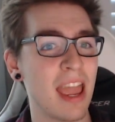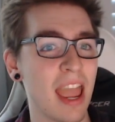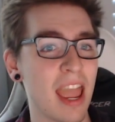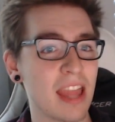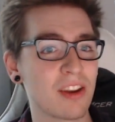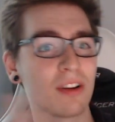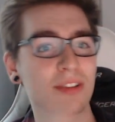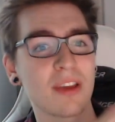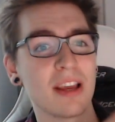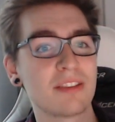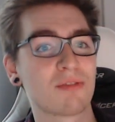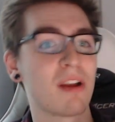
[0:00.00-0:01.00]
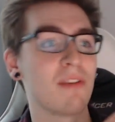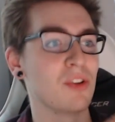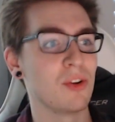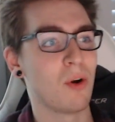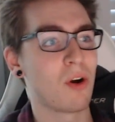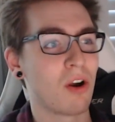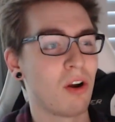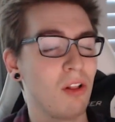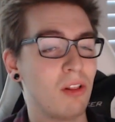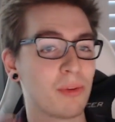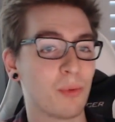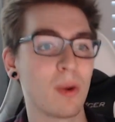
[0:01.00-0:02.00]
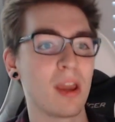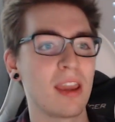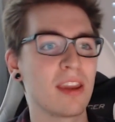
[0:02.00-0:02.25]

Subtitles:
and it also has the revenue all the way